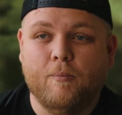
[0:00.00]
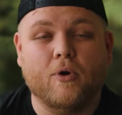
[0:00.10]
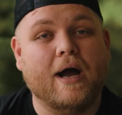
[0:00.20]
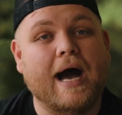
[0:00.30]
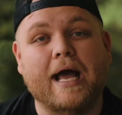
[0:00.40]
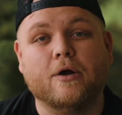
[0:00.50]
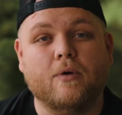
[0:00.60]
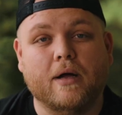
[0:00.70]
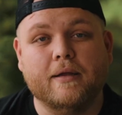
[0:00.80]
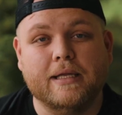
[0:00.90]
more high
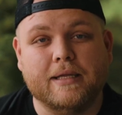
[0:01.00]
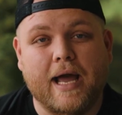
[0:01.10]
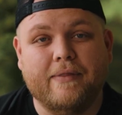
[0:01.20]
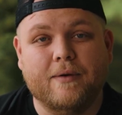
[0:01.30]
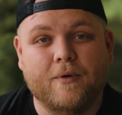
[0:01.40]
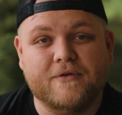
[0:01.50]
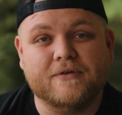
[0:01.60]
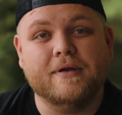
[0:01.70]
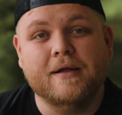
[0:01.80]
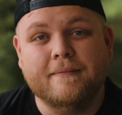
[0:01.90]
quality light that
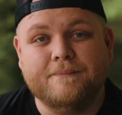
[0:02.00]
wasn't,